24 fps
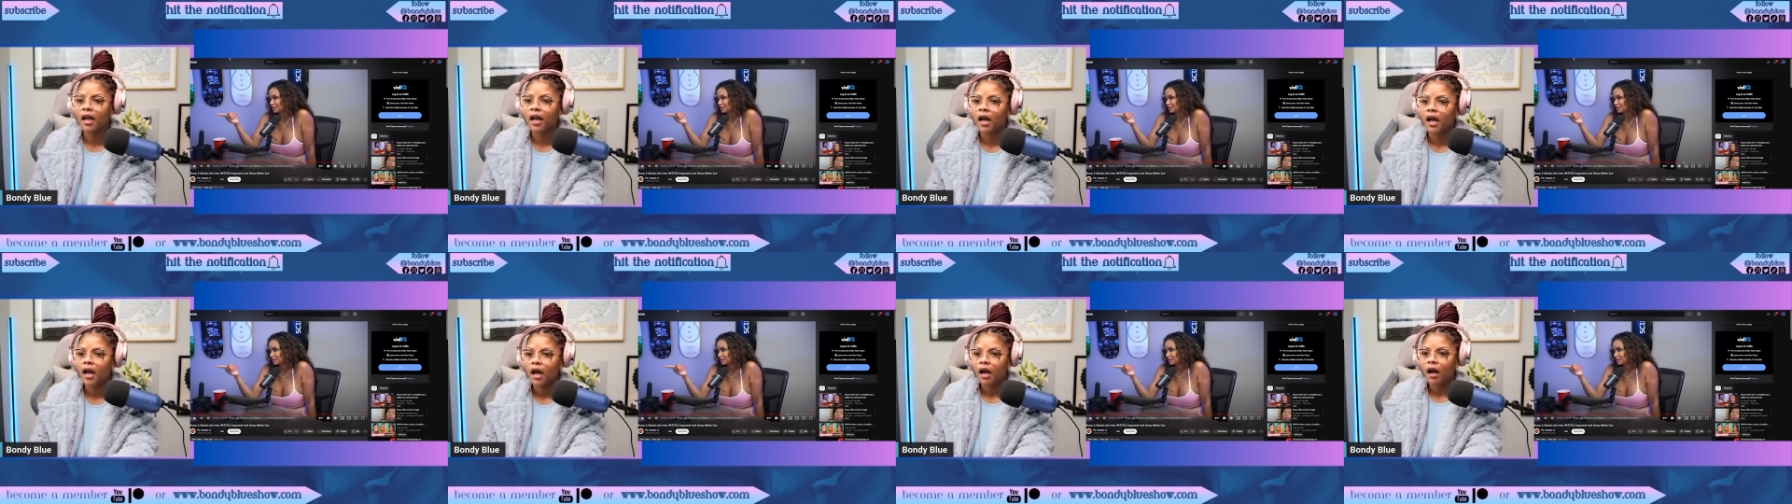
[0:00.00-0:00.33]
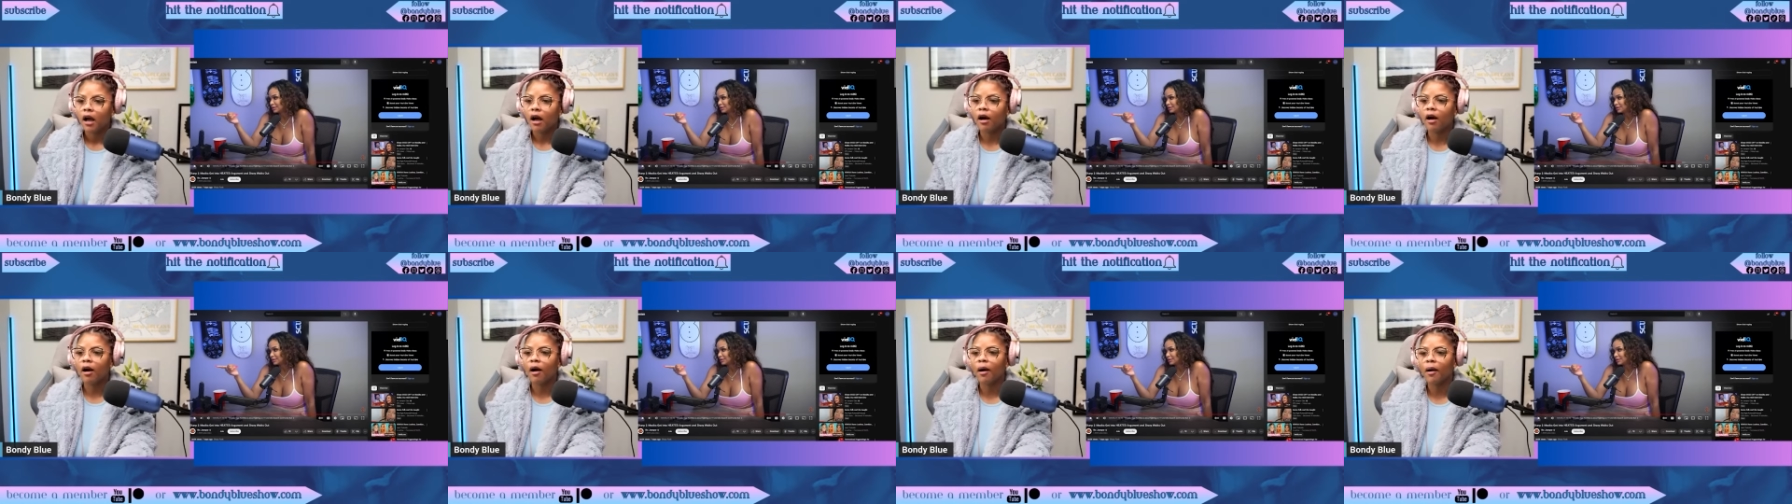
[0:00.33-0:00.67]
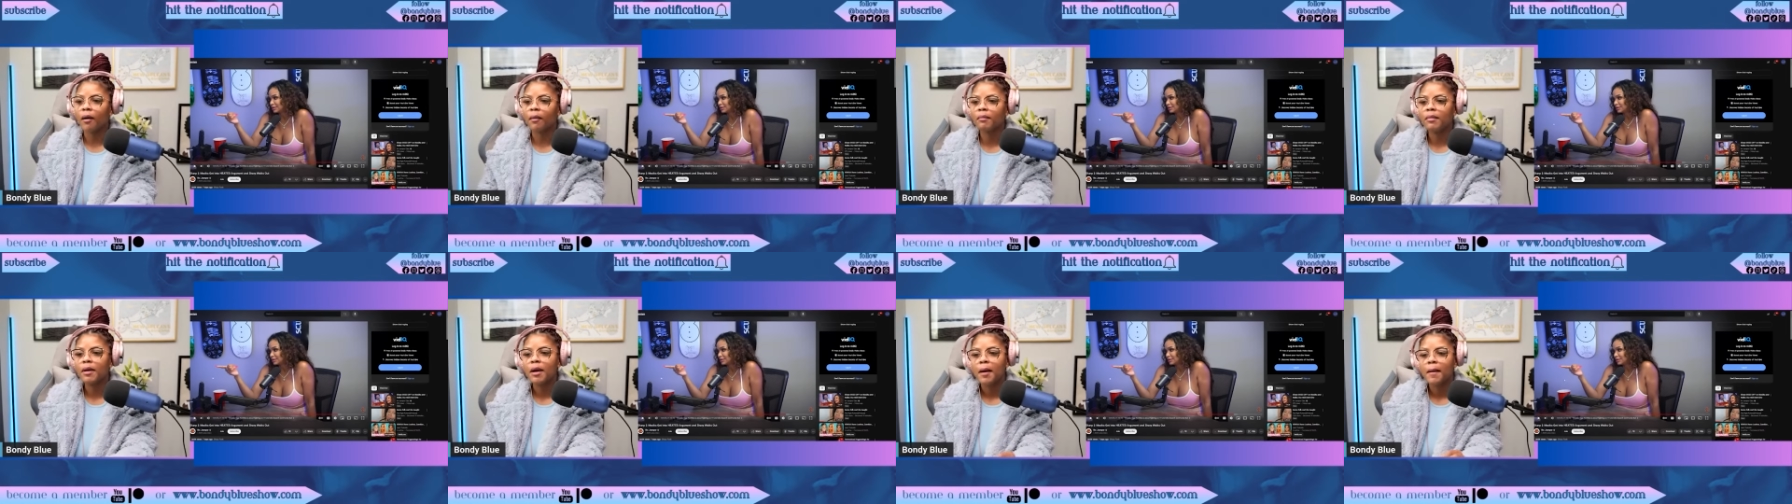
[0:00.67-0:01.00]

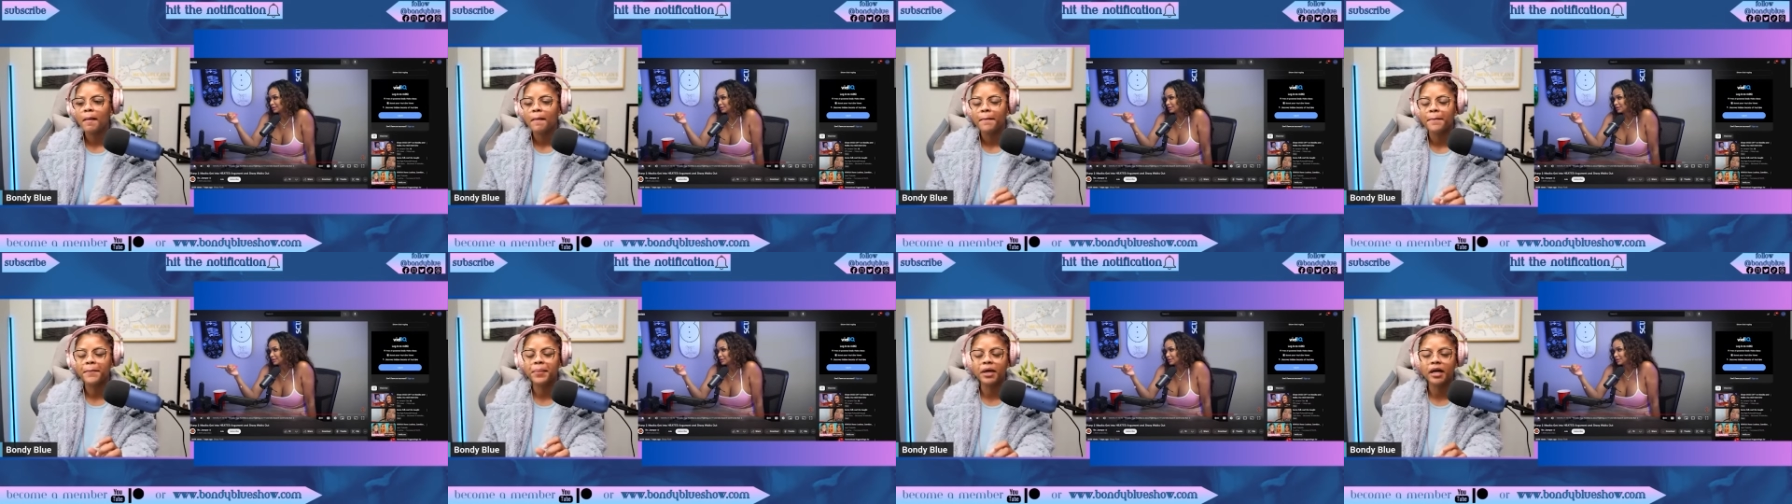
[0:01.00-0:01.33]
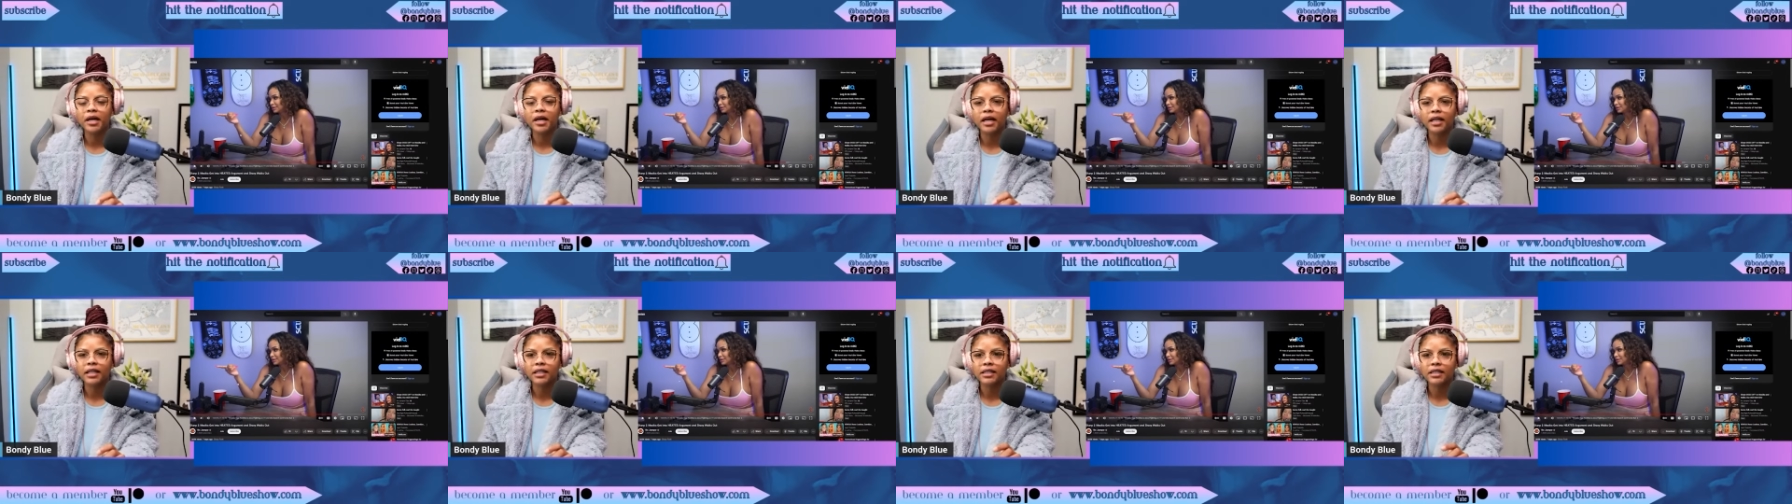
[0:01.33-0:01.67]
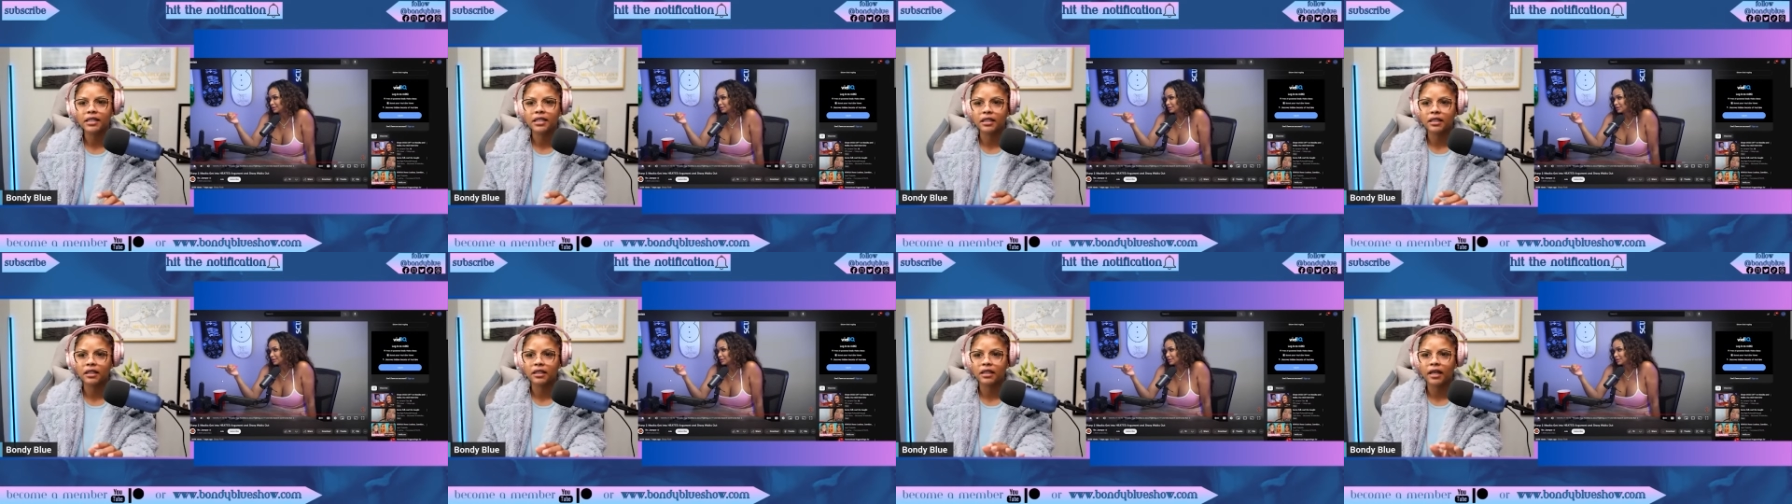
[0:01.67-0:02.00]
Um, but
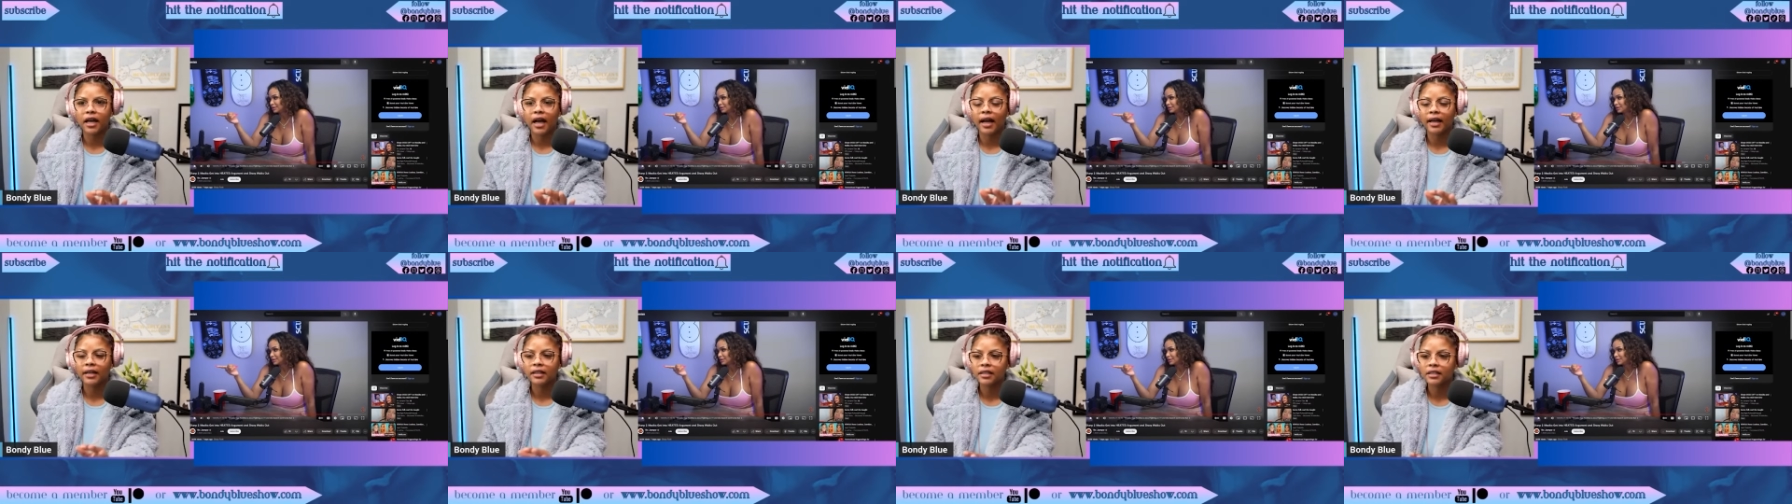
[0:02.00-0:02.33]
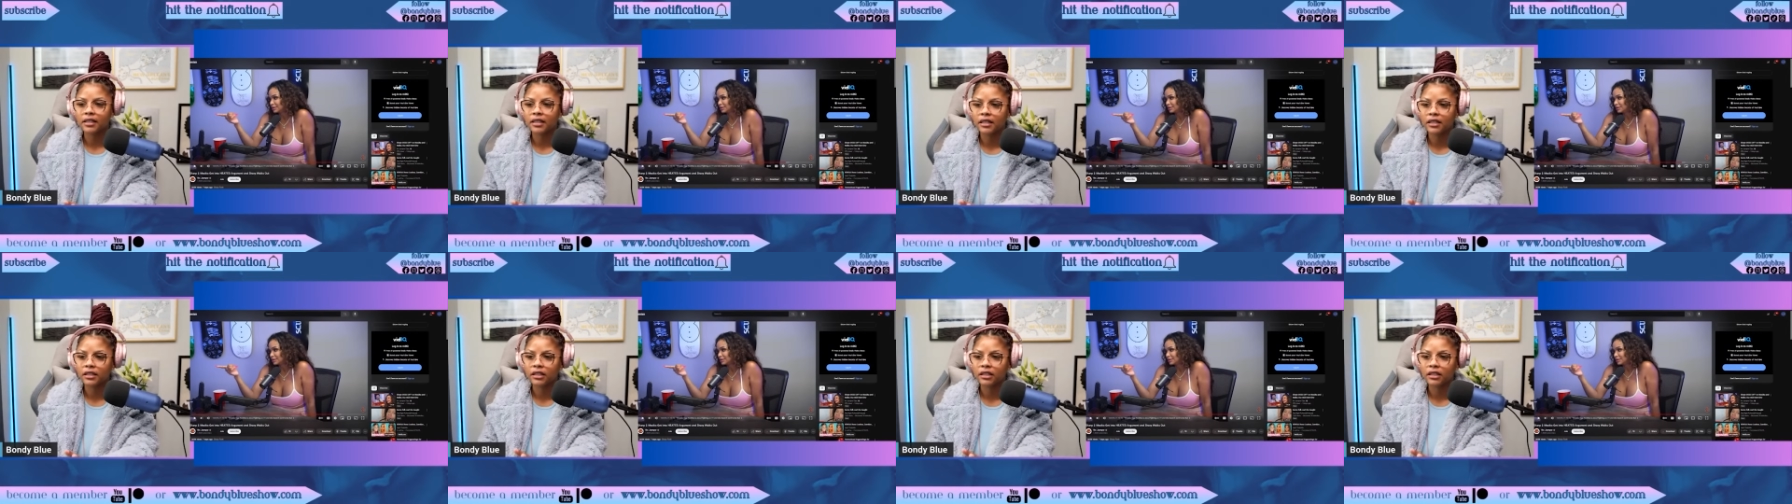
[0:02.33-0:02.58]
honestly,